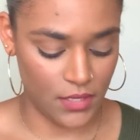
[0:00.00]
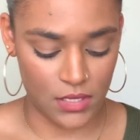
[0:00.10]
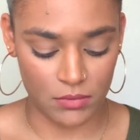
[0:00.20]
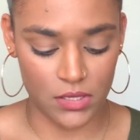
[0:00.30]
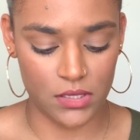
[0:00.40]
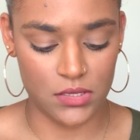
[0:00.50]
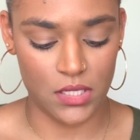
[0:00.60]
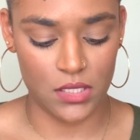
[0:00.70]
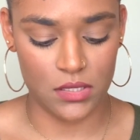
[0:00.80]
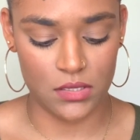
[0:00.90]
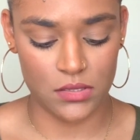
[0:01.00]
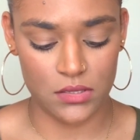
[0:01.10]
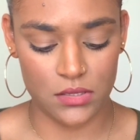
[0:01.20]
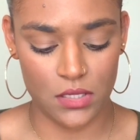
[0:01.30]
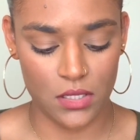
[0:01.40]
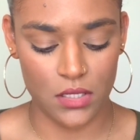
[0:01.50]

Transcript: and I'm gonna take this